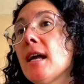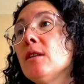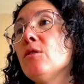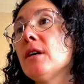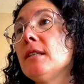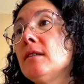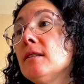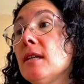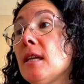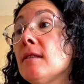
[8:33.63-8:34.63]
are
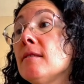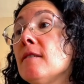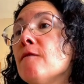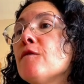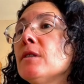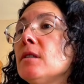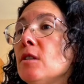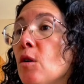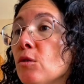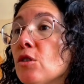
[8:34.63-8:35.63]
located in different
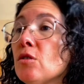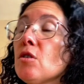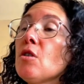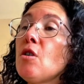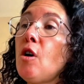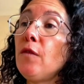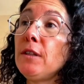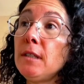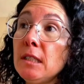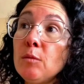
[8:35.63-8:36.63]
nodes of
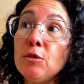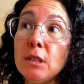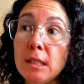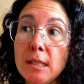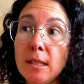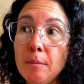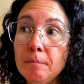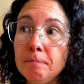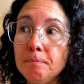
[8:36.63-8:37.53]
the distributed system.